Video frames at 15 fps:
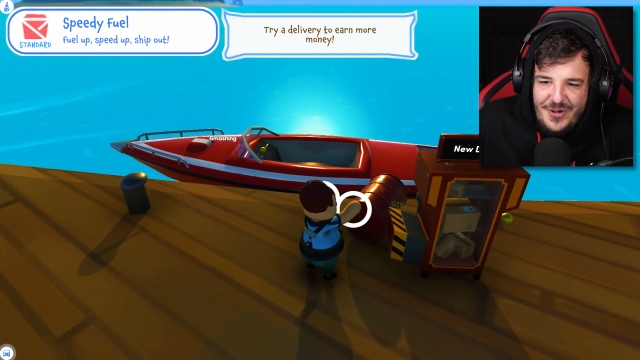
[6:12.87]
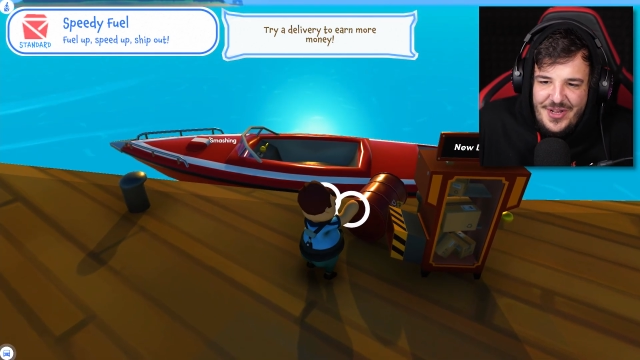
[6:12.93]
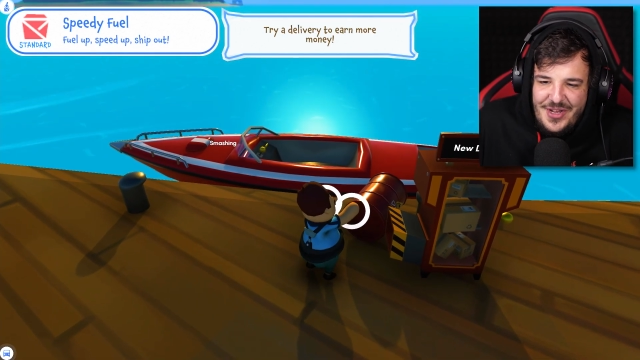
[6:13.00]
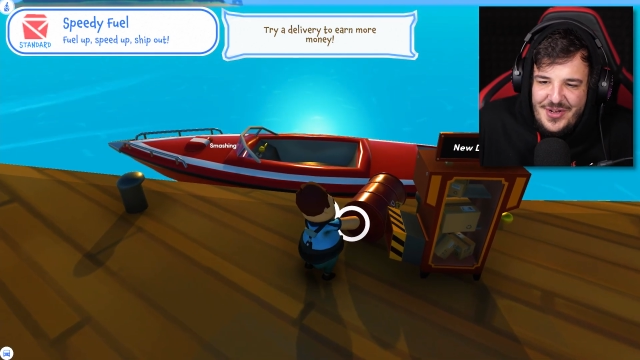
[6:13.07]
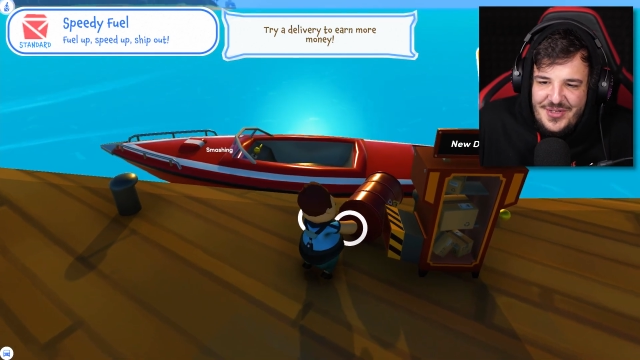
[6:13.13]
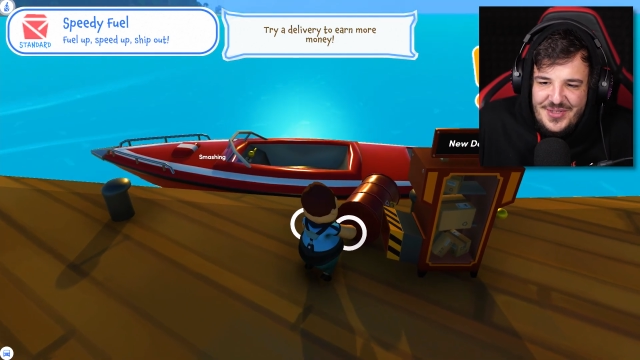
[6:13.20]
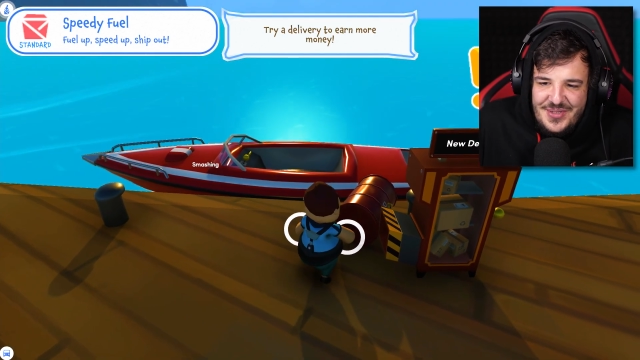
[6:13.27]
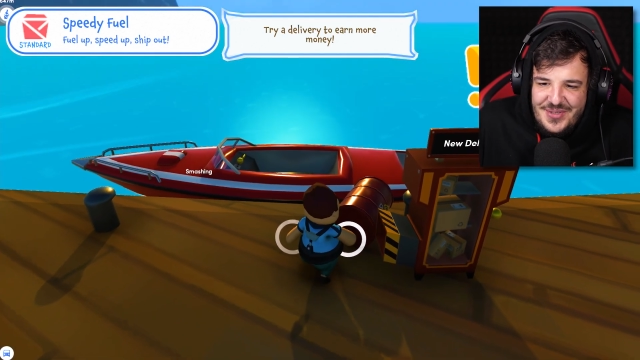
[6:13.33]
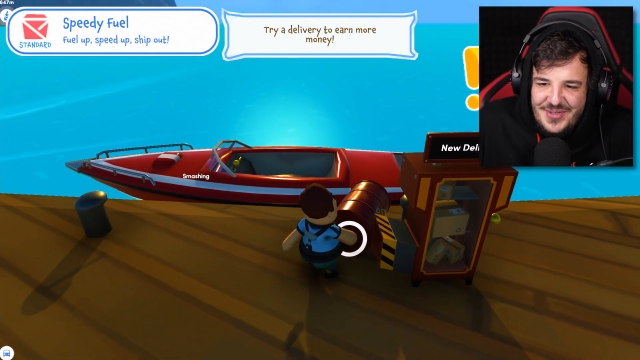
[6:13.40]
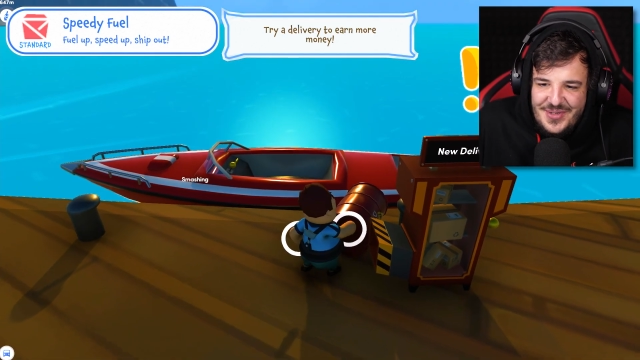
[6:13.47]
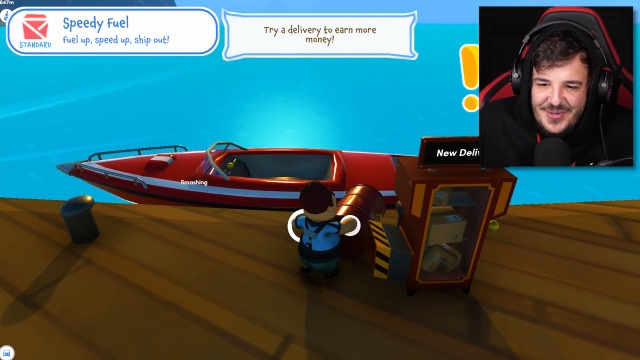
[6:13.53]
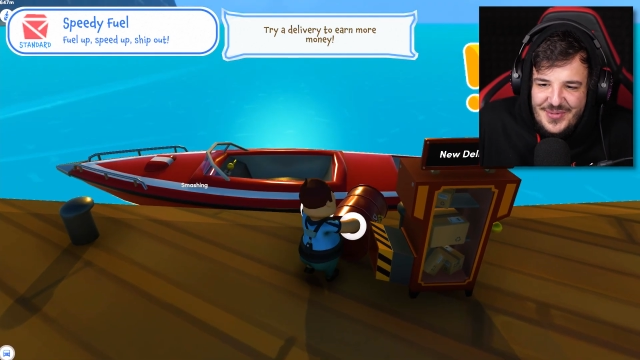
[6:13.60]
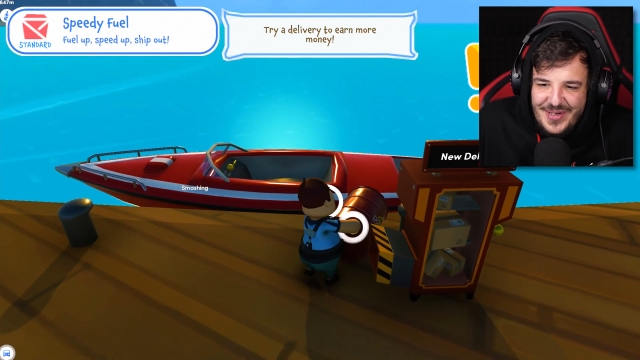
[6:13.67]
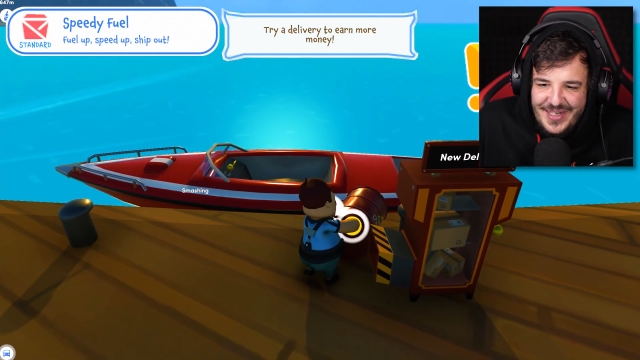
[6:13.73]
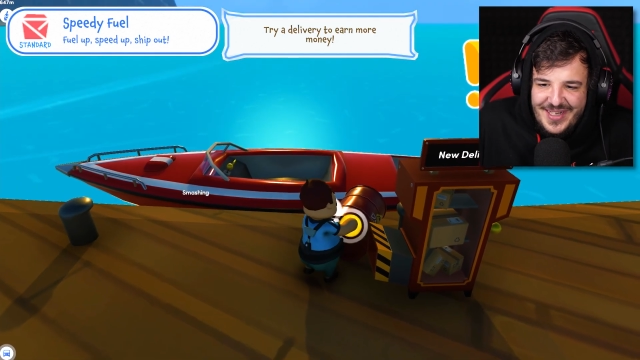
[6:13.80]
what entirely. Are you
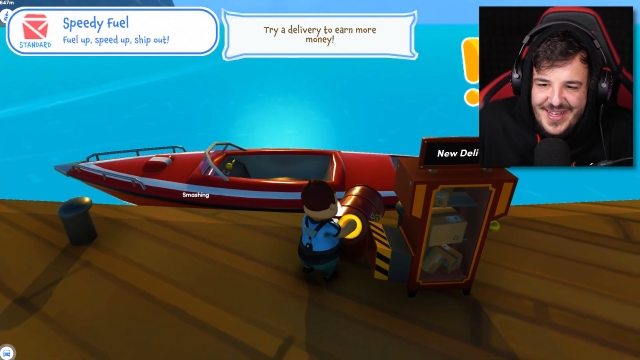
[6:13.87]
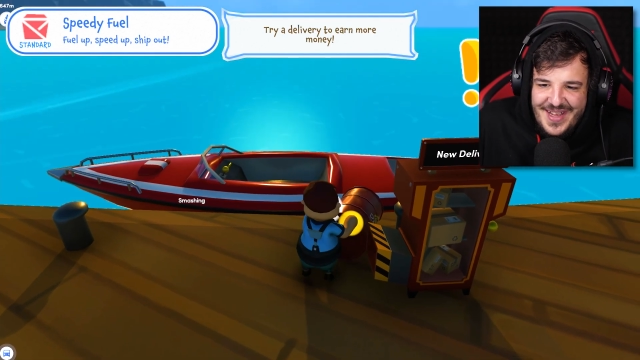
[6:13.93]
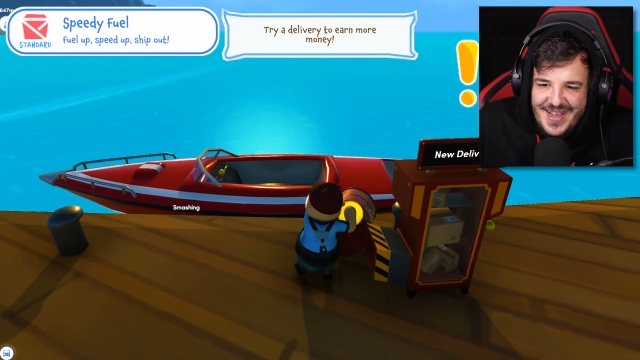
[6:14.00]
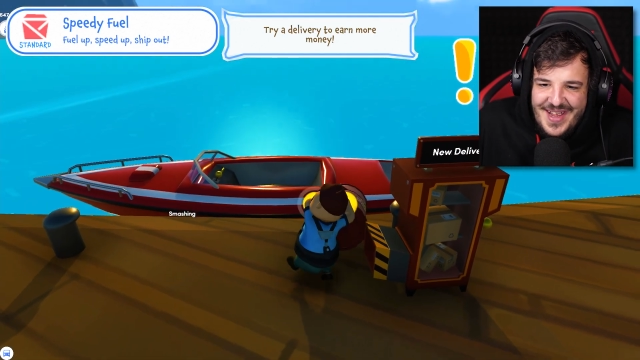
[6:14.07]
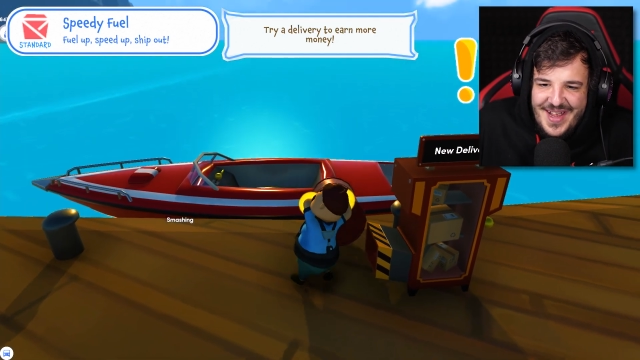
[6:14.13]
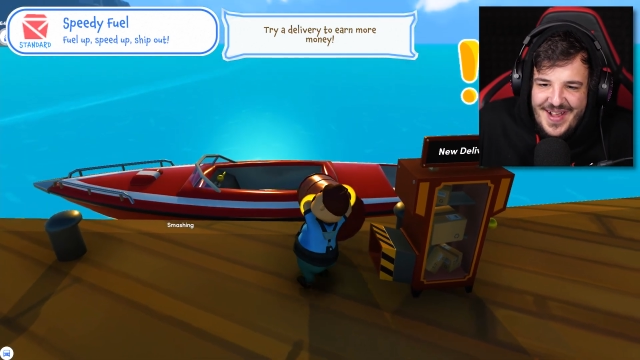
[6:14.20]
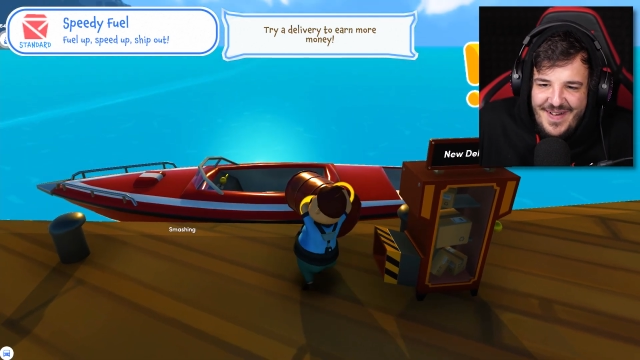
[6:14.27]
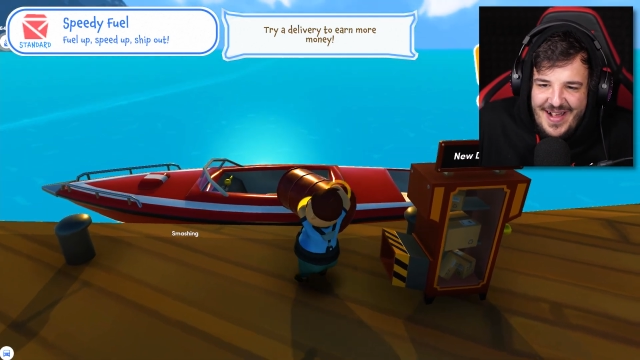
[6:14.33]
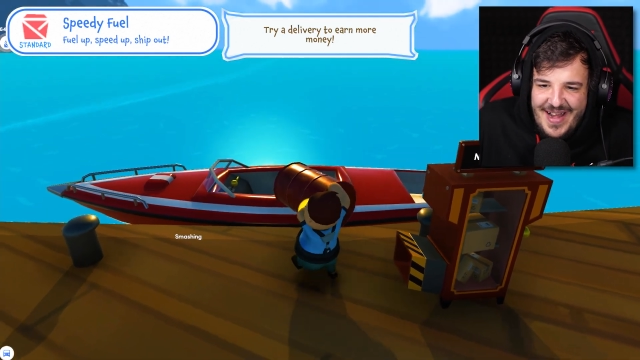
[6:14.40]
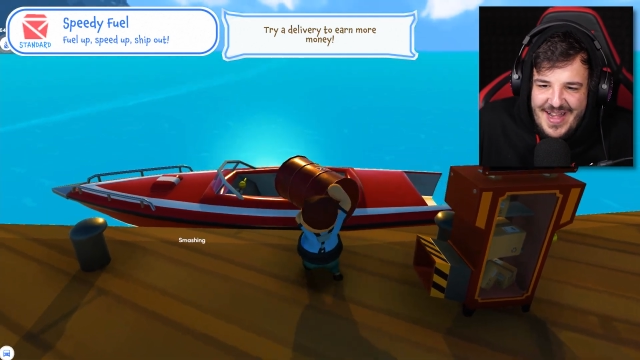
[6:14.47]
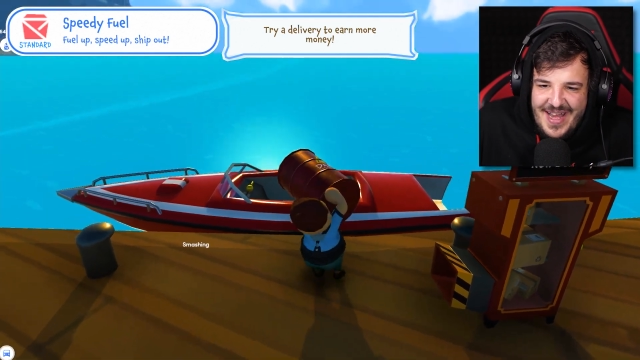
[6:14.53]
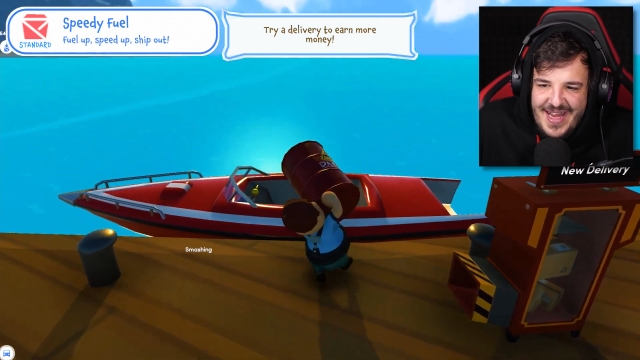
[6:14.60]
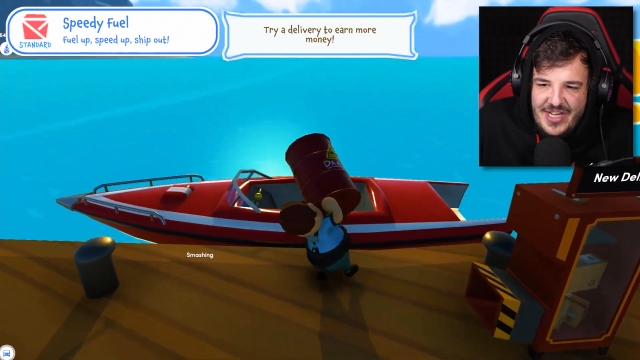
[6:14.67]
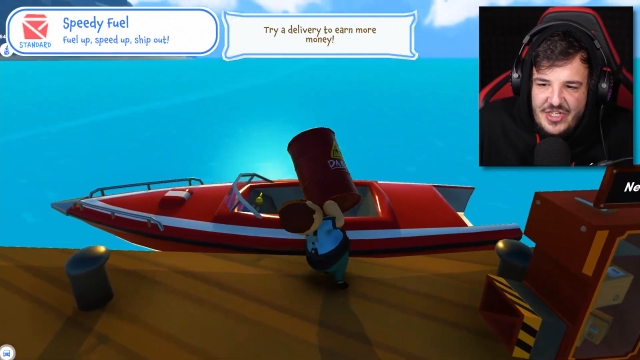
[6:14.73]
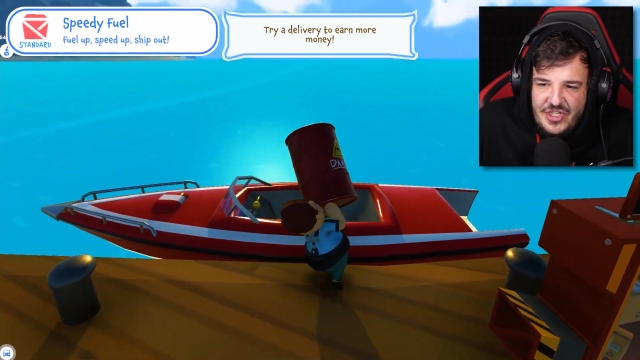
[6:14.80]
doing? I
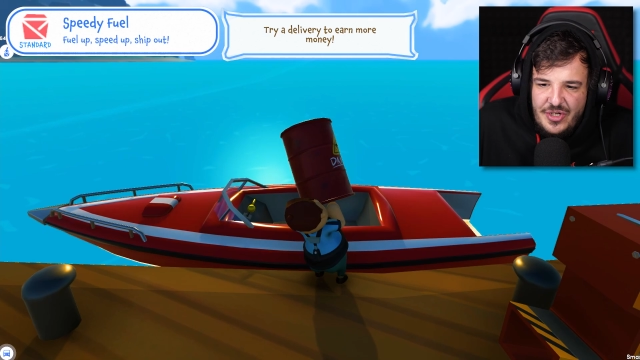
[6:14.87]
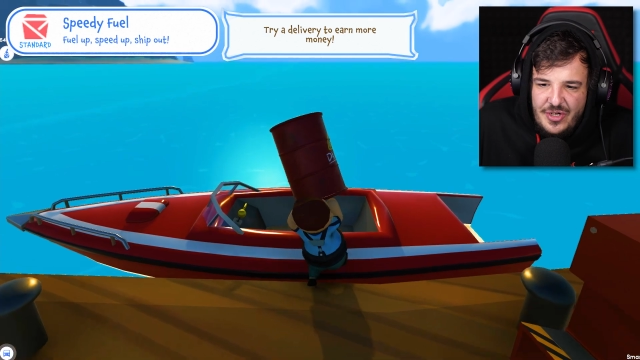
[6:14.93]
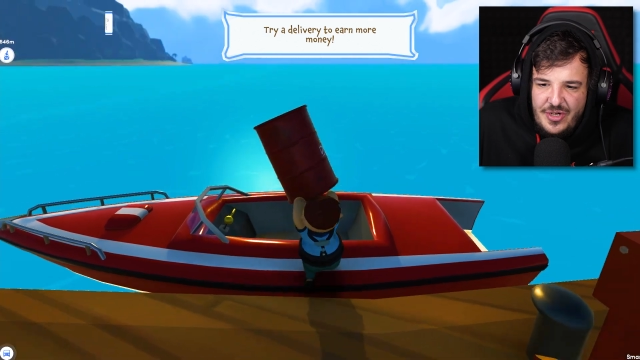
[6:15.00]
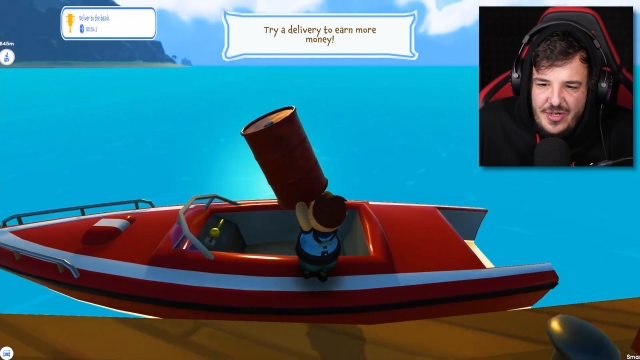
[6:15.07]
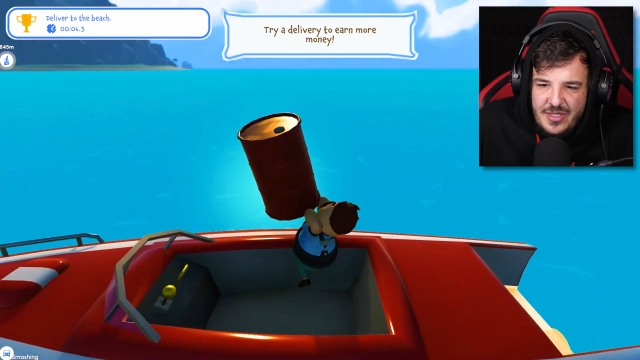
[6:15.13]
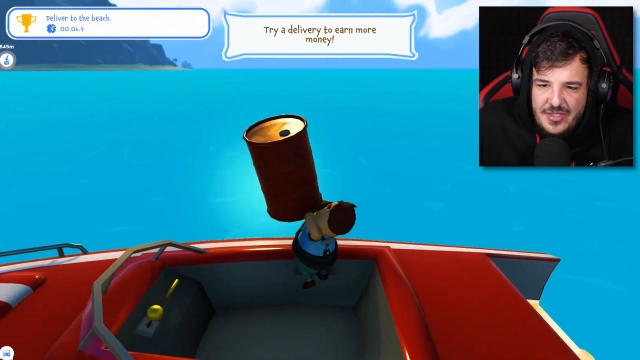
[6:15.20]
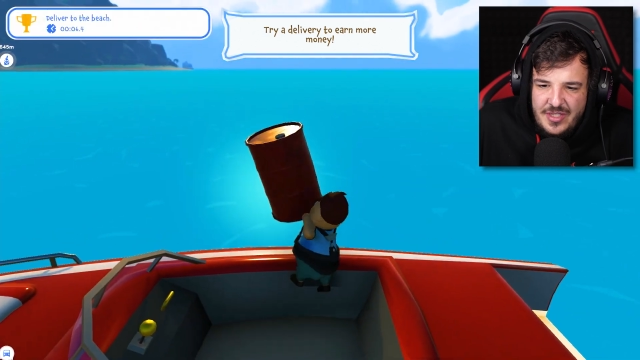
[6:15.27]
need you